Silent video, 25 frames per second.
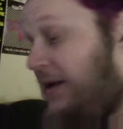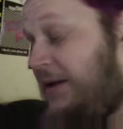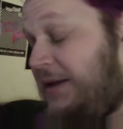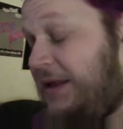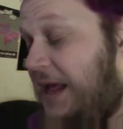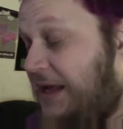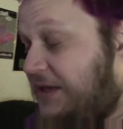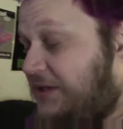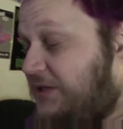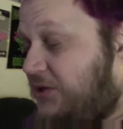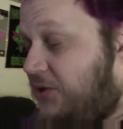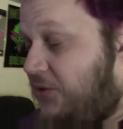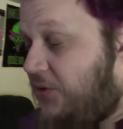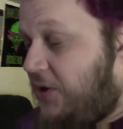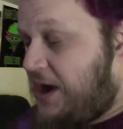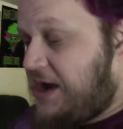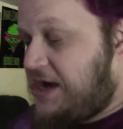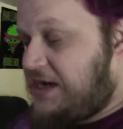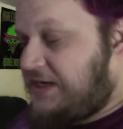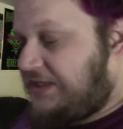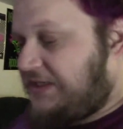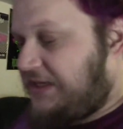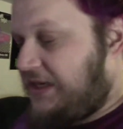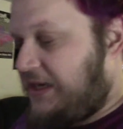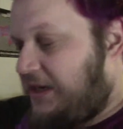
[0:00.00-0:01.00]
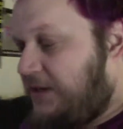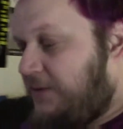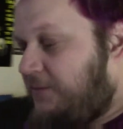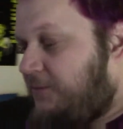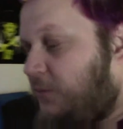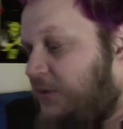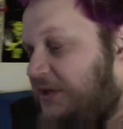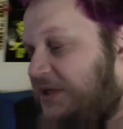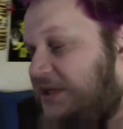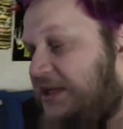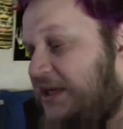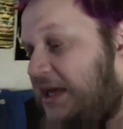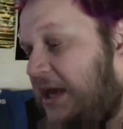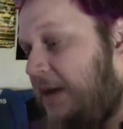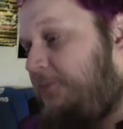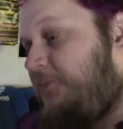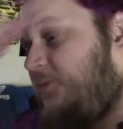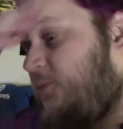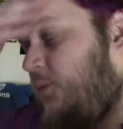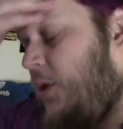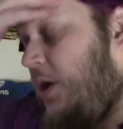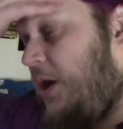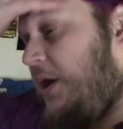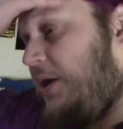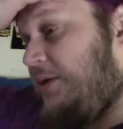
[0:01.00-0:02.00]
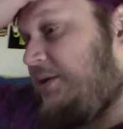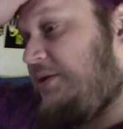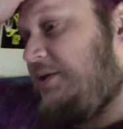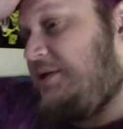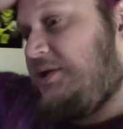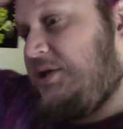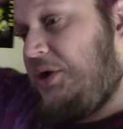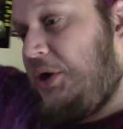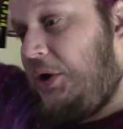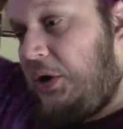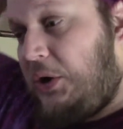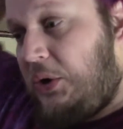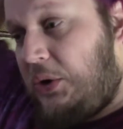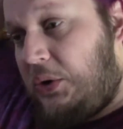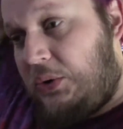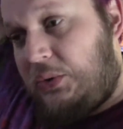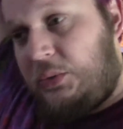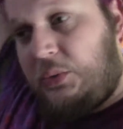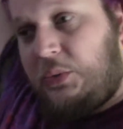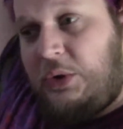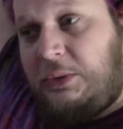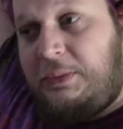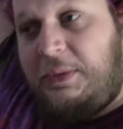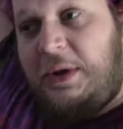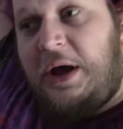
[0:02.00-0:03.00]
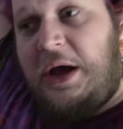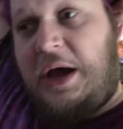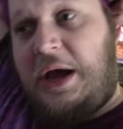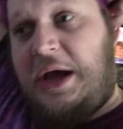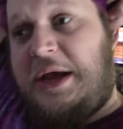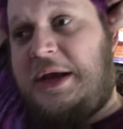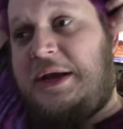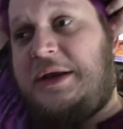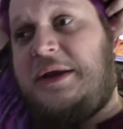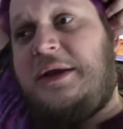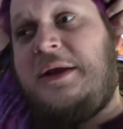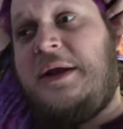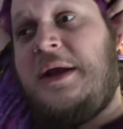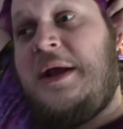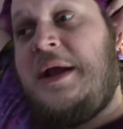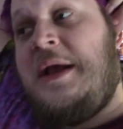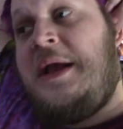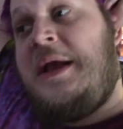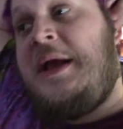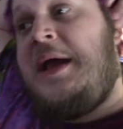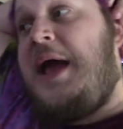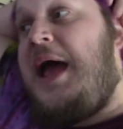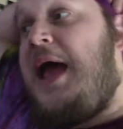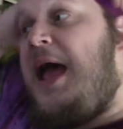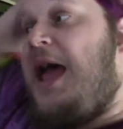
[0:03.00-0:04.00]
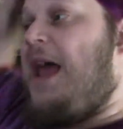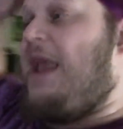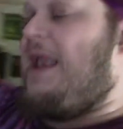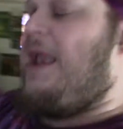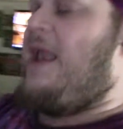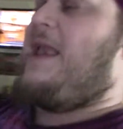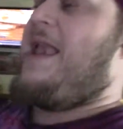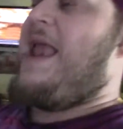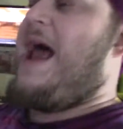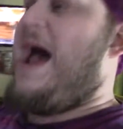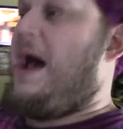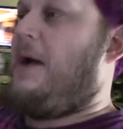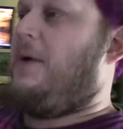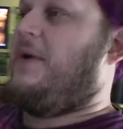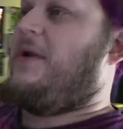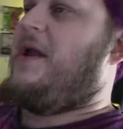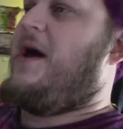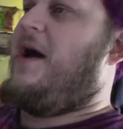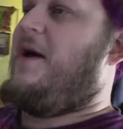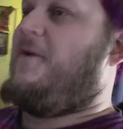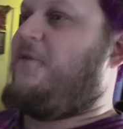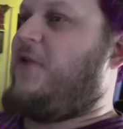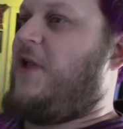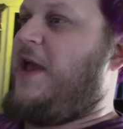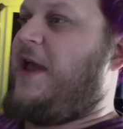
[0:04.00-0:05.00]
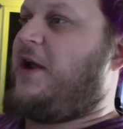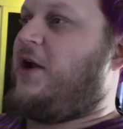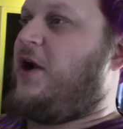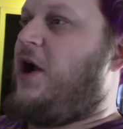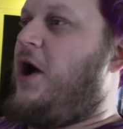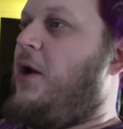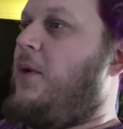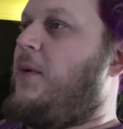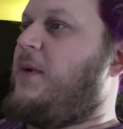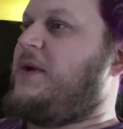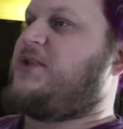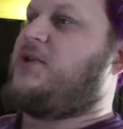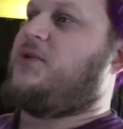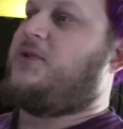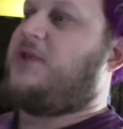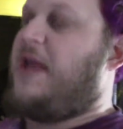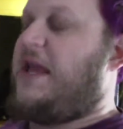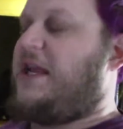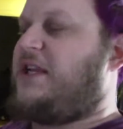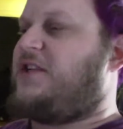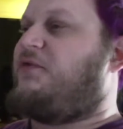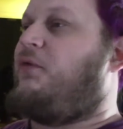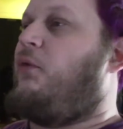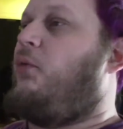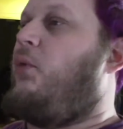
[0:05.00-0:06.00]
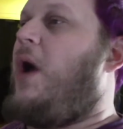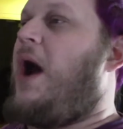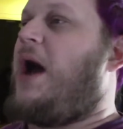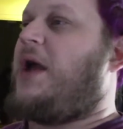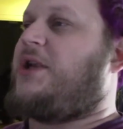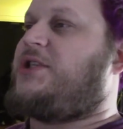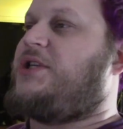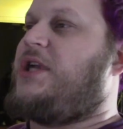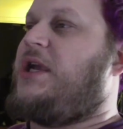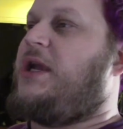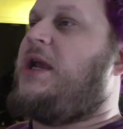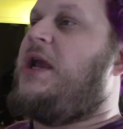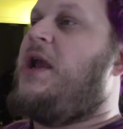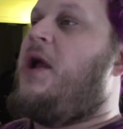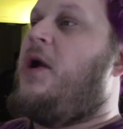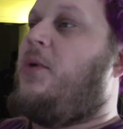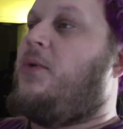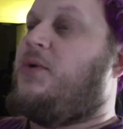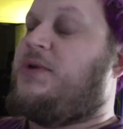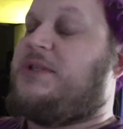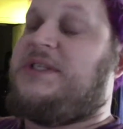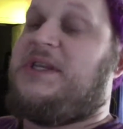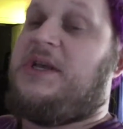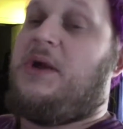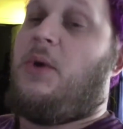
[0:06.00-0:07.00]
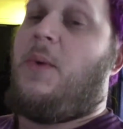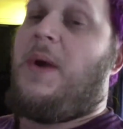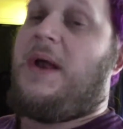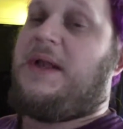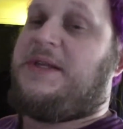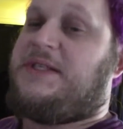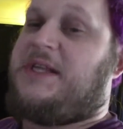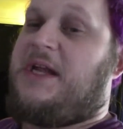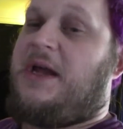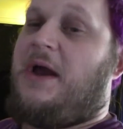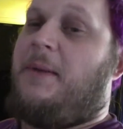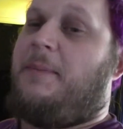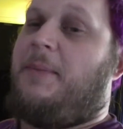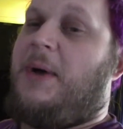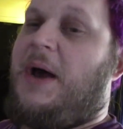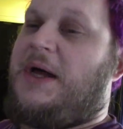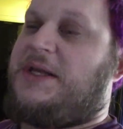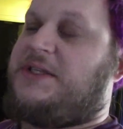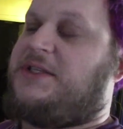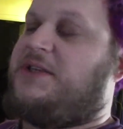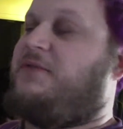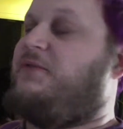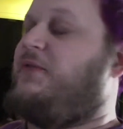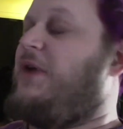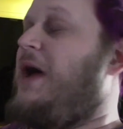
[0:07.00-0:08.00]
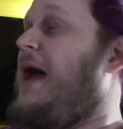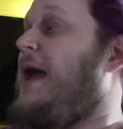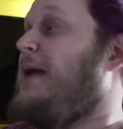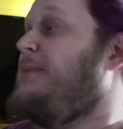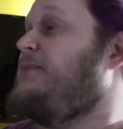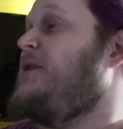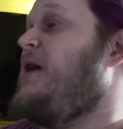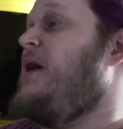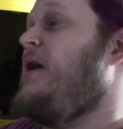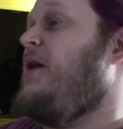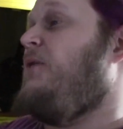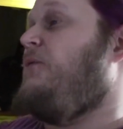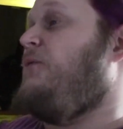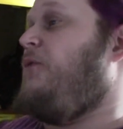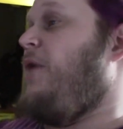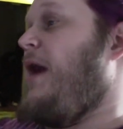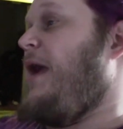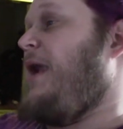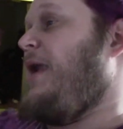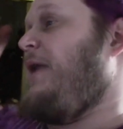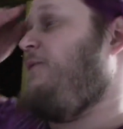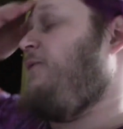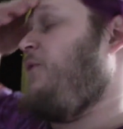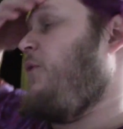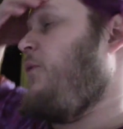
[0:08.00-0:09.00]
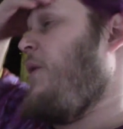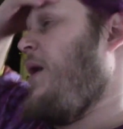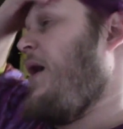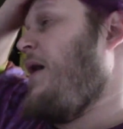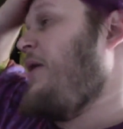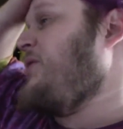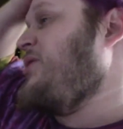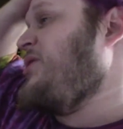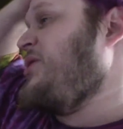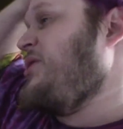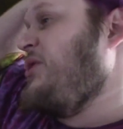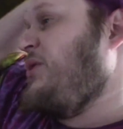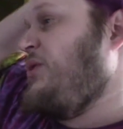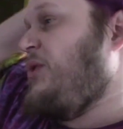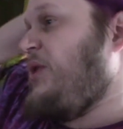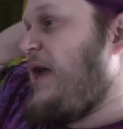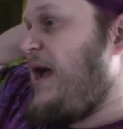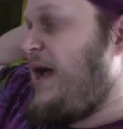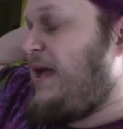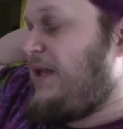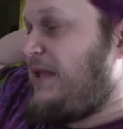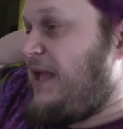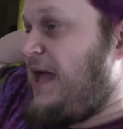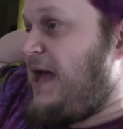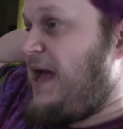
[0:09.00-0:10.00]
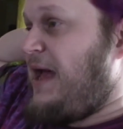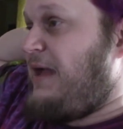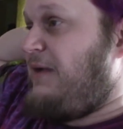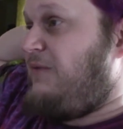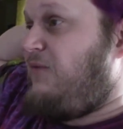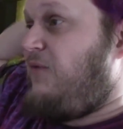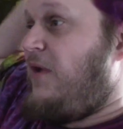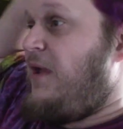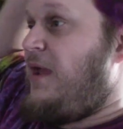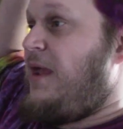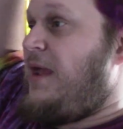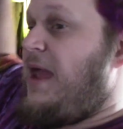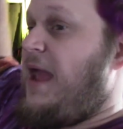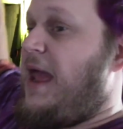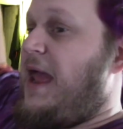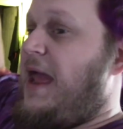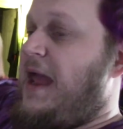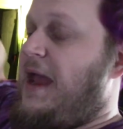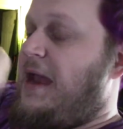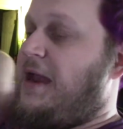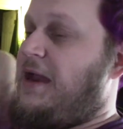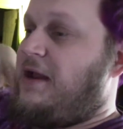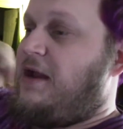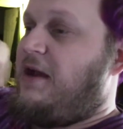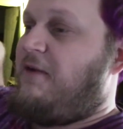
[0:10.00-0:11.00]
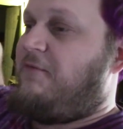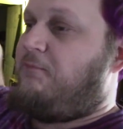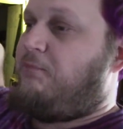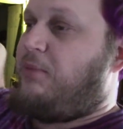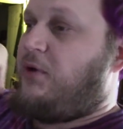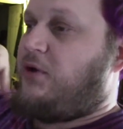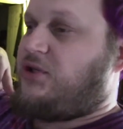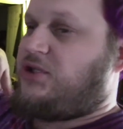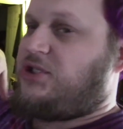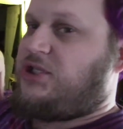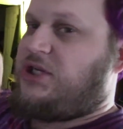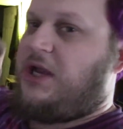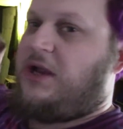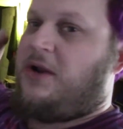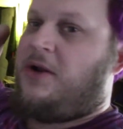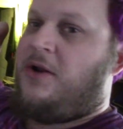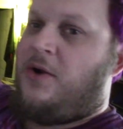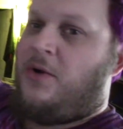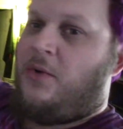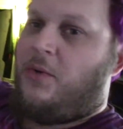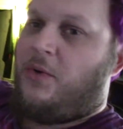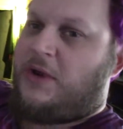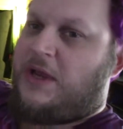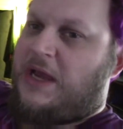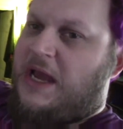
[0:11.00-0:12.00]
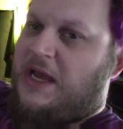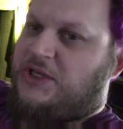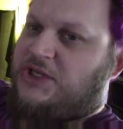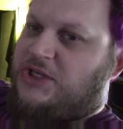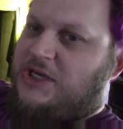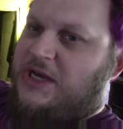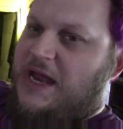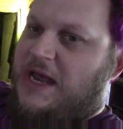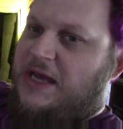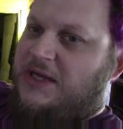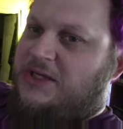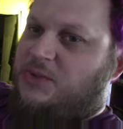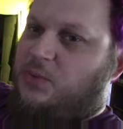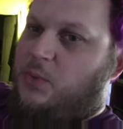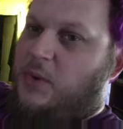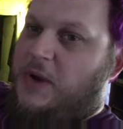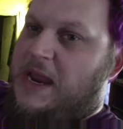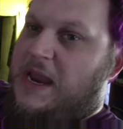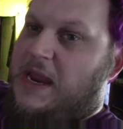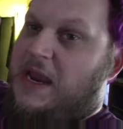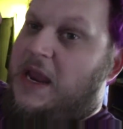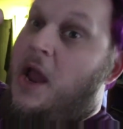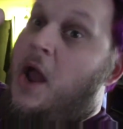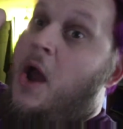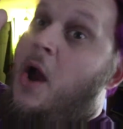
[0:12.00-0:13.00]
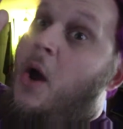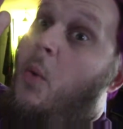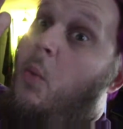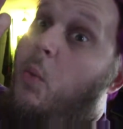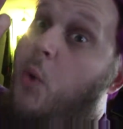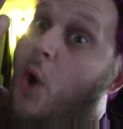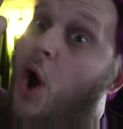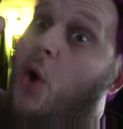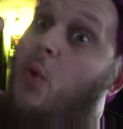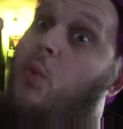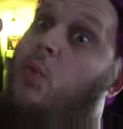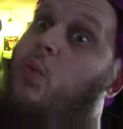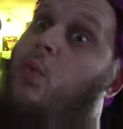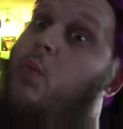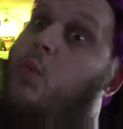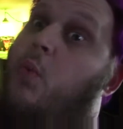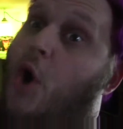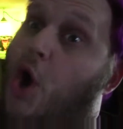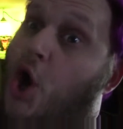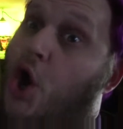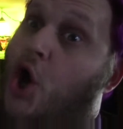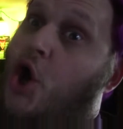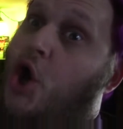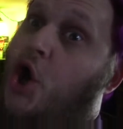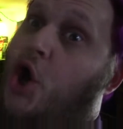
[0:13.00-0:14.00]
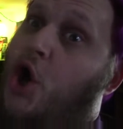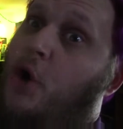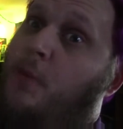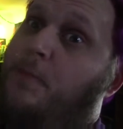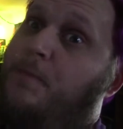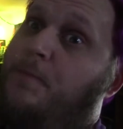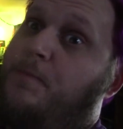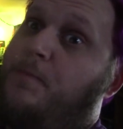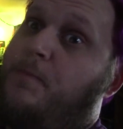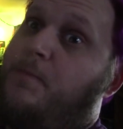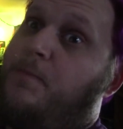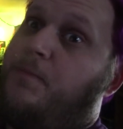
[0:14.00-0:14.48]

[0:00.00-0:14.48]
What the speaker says: That's crazy. We skipped one, so we're behind. And now enough, like always. So thanks for watching. We'll see you Wednesday on Positive Vibes. Friday for Why Would You Do That live. And enough bullshit. We'll catch you next week. Whoop, whoop!